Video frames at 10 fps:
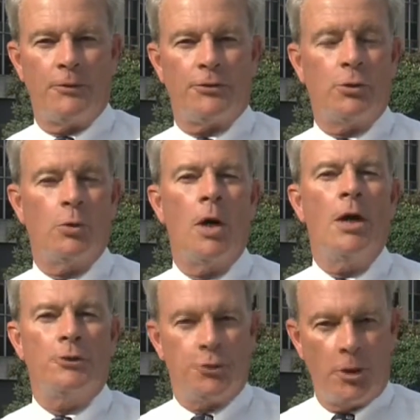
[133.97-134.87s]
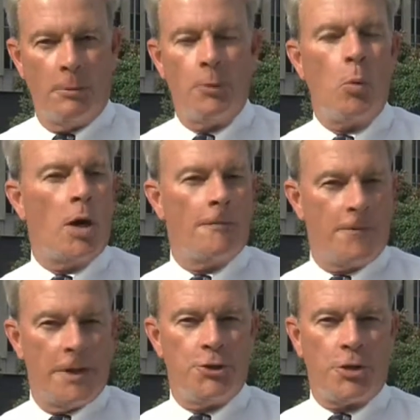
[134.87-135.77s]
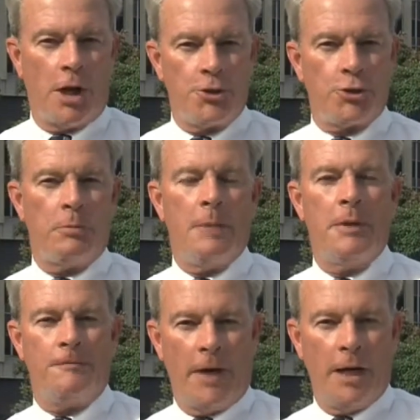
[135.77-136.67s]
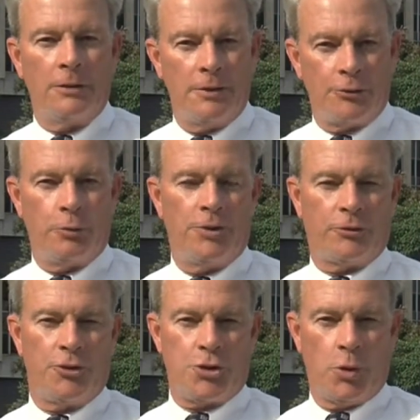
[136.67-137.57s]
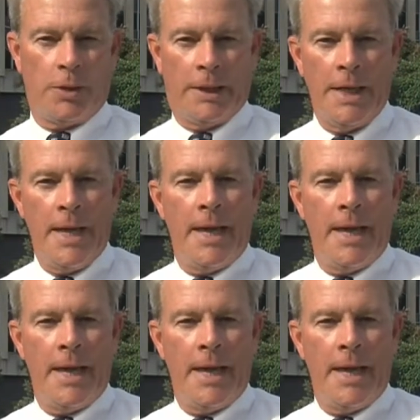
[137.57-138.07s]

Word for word: office to determine what, if any, charges may be filed in this recent shooting.